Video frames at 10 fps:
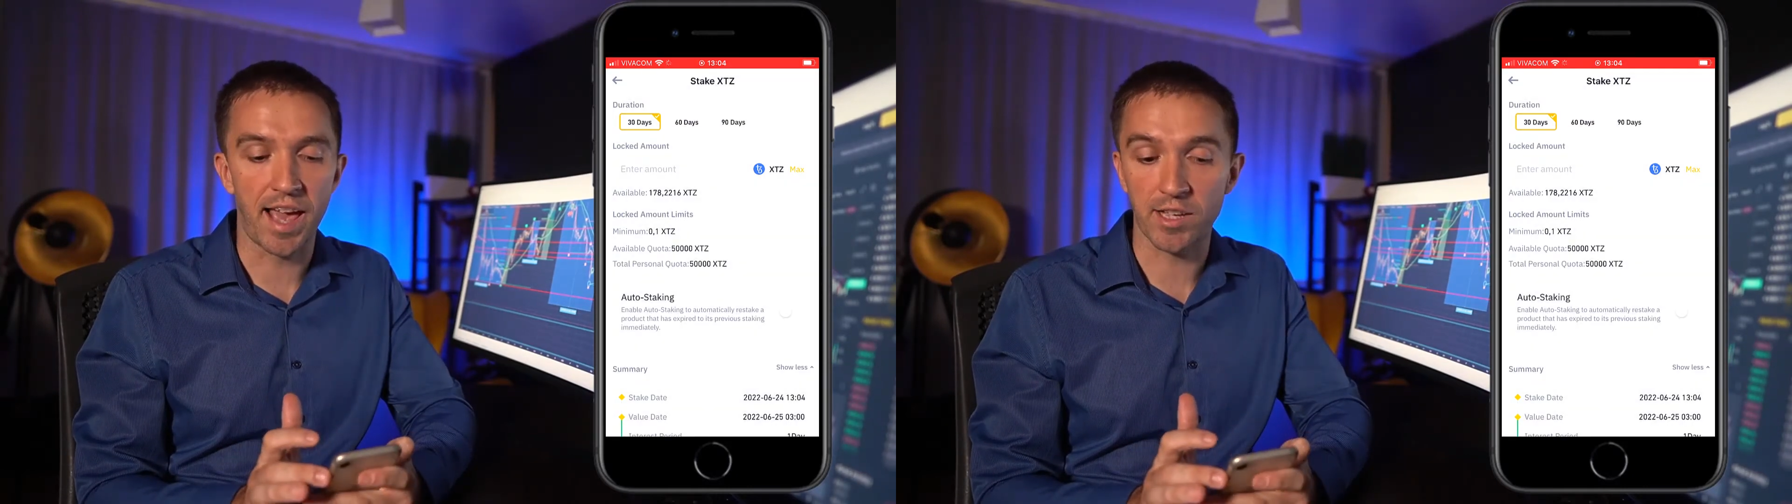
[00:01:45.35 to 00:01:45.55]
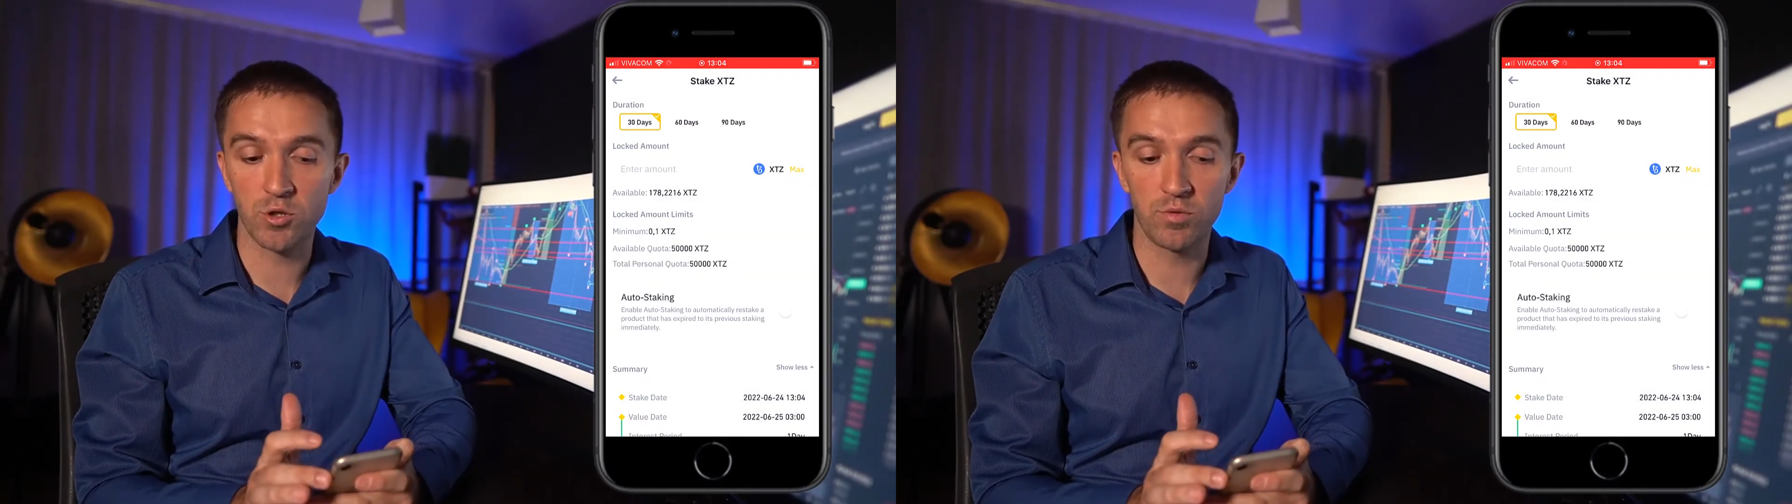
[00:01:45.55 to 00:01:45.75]

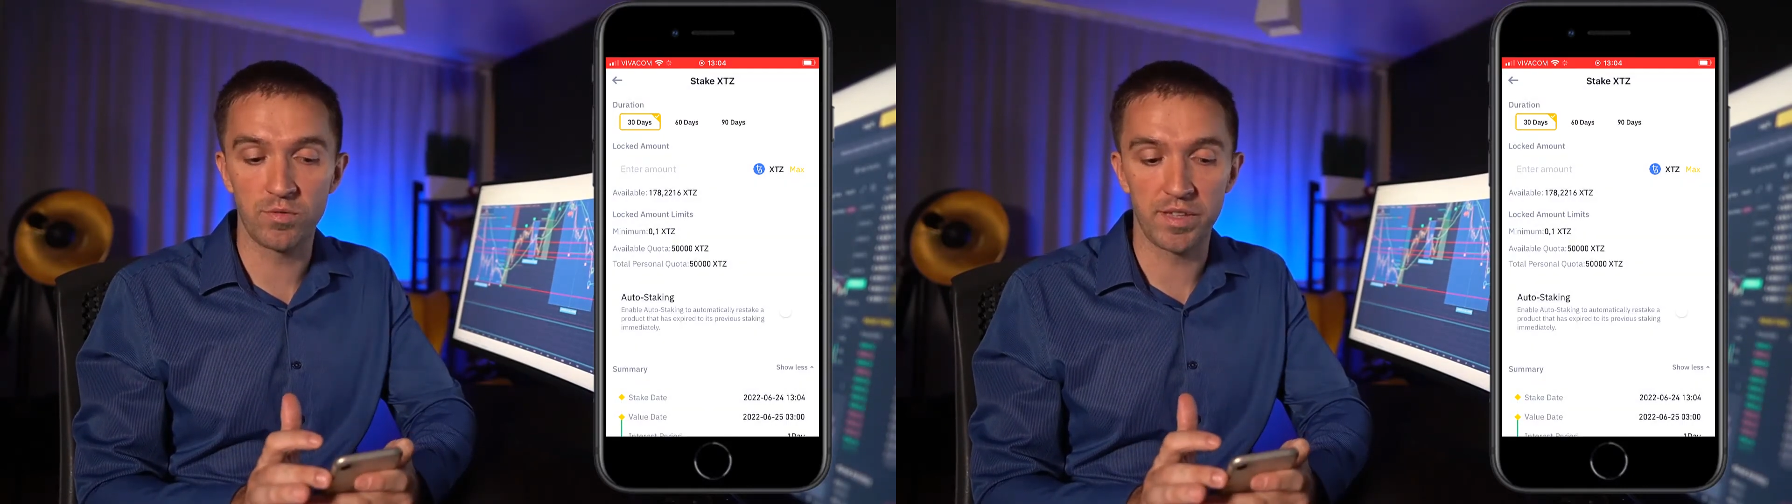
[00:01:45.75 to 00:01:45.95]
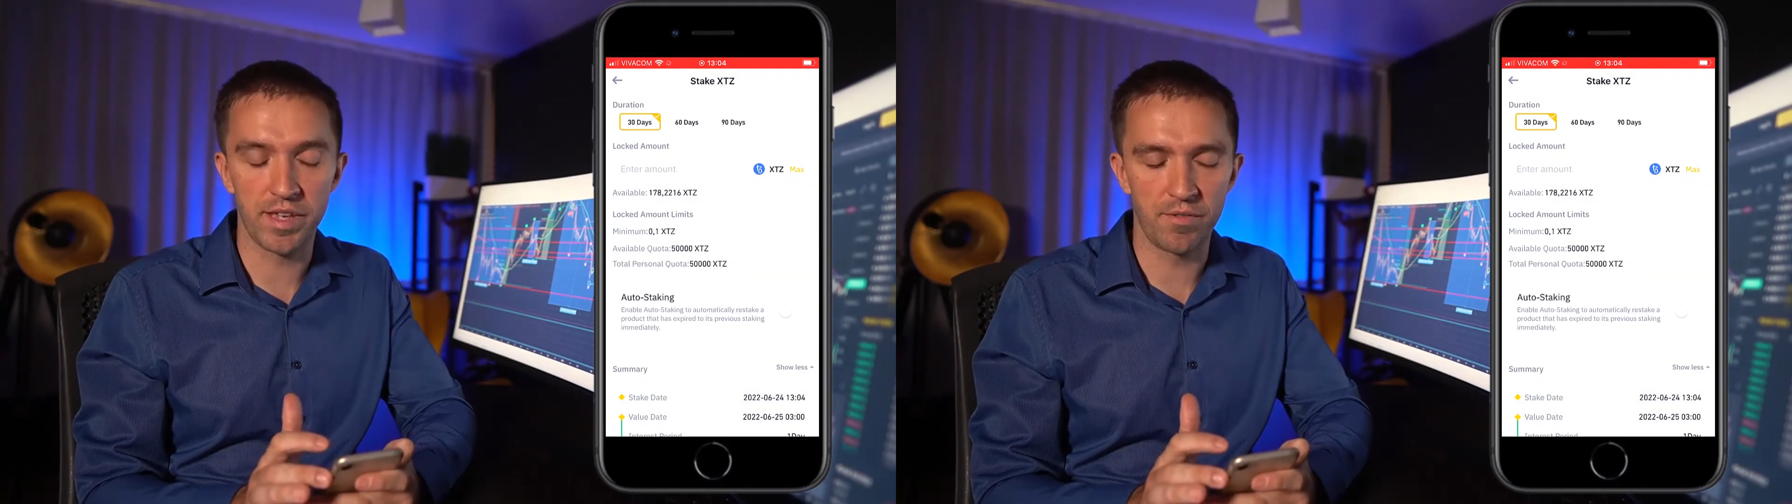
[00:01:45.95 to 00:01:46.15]

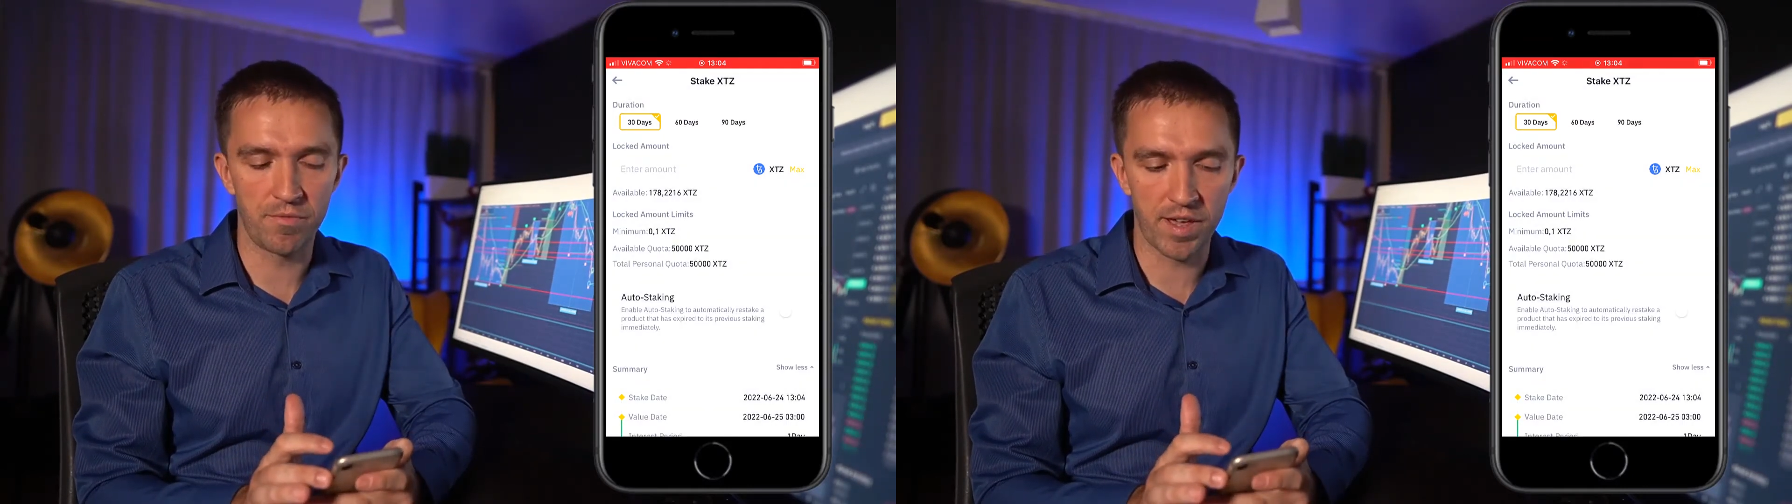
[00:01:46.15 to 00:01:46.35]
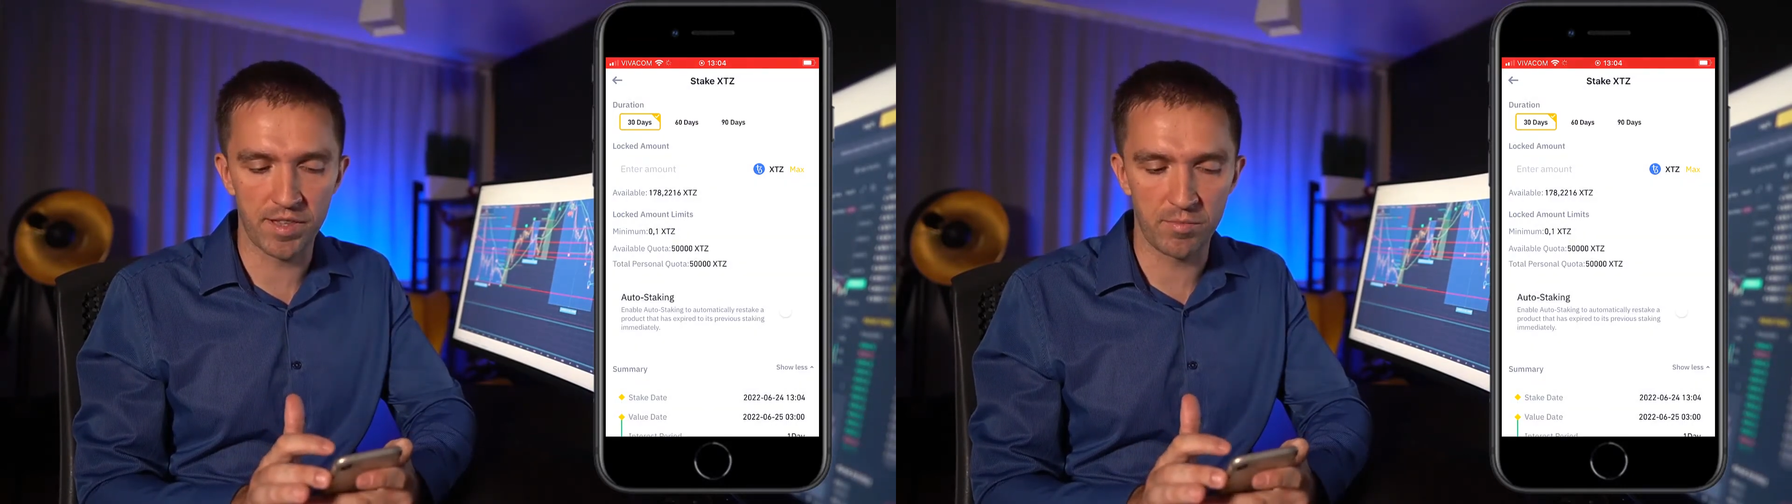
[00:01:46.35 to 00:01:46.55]
actually
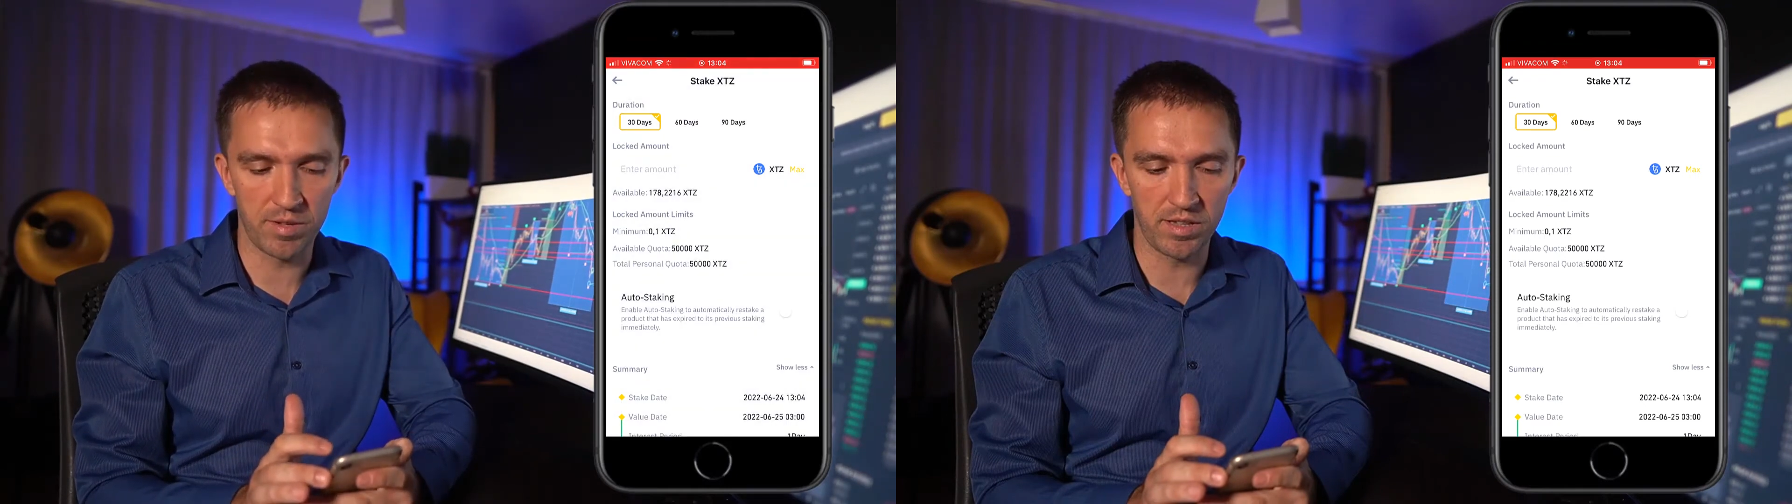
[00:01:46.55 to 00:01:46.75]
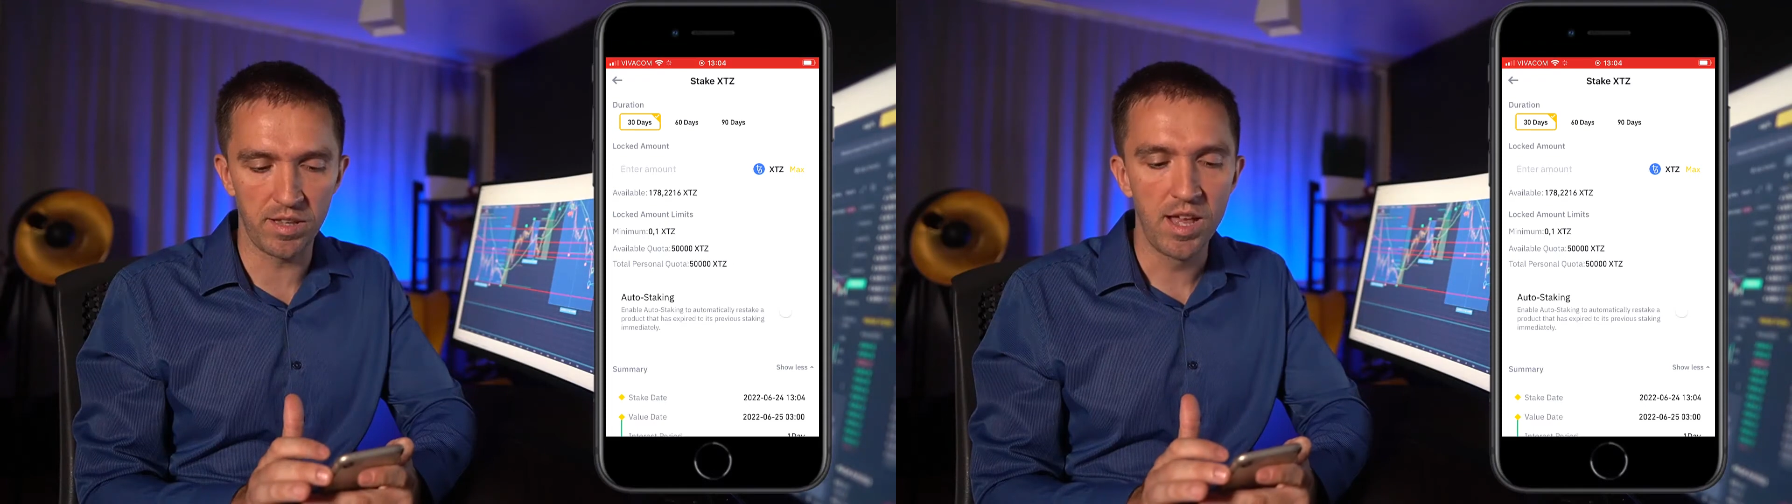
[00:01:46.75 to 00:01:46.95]

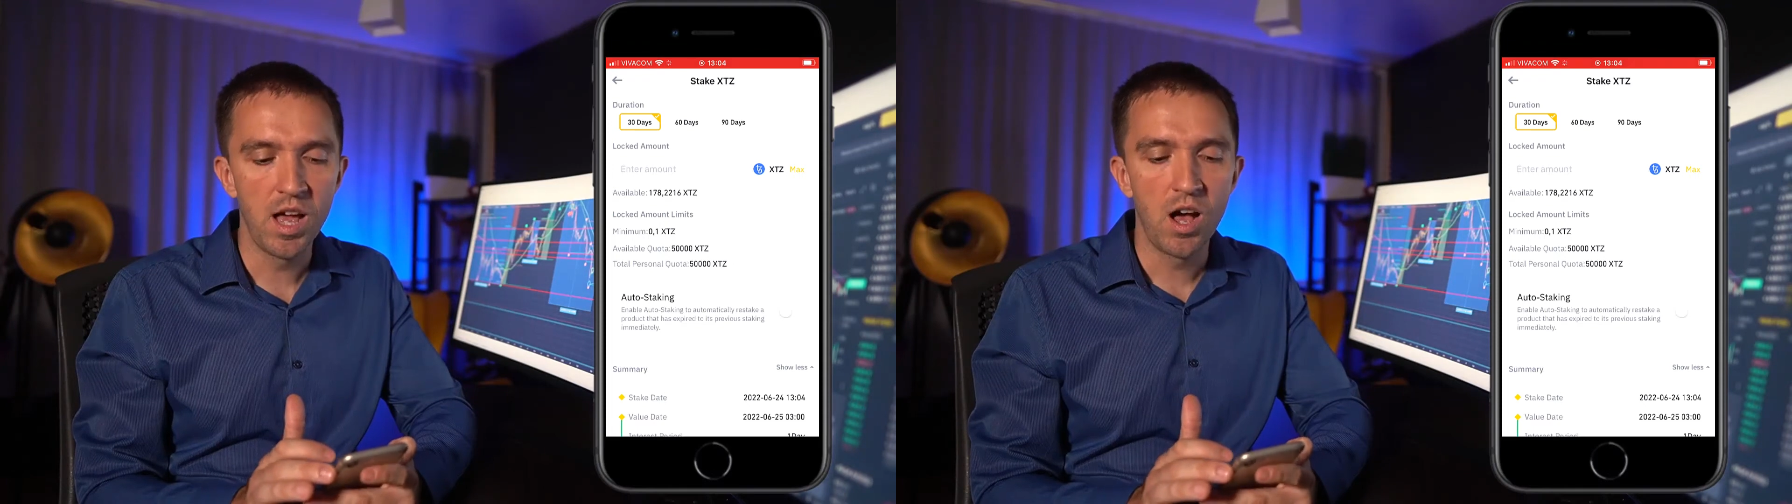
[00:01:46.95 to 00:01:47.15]
available.